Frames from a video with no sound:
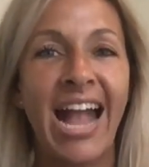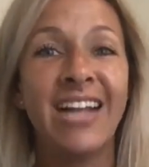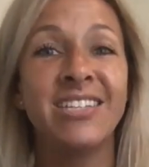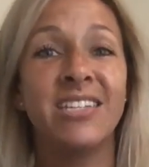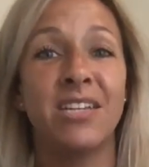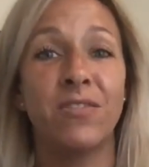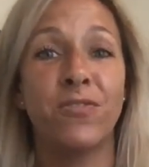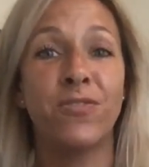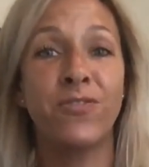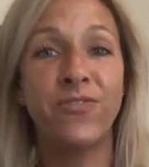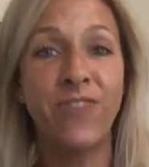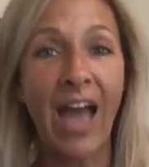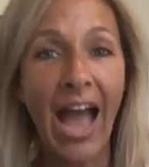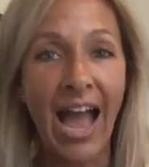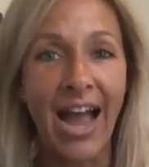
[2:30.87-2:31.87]
And in
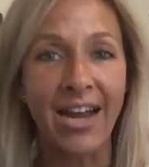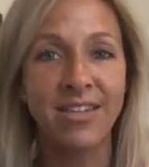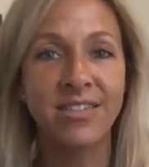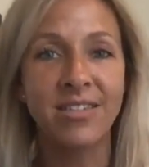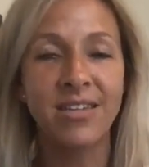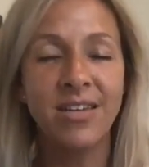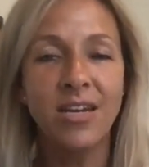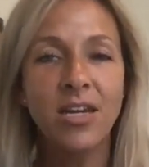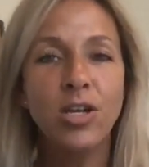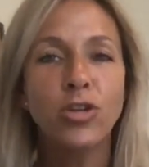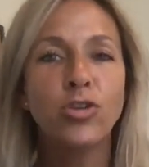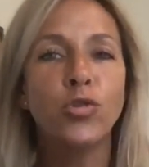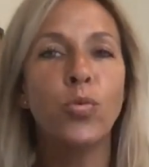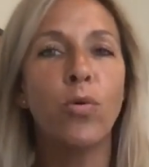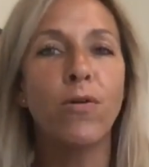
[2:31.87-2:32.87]
fact,
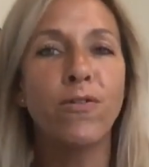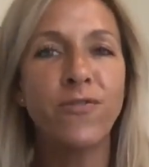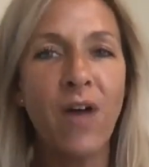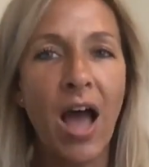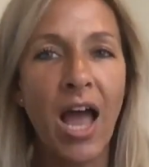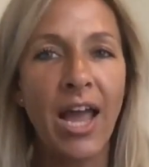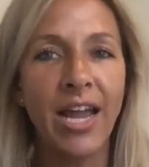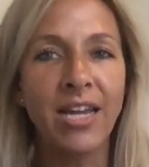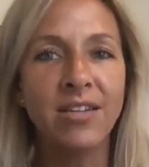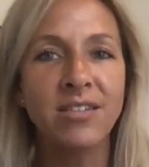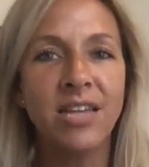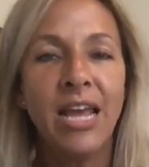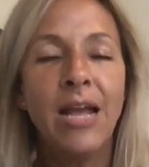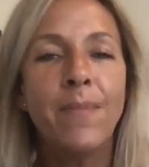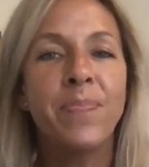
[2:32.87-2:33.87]
you will find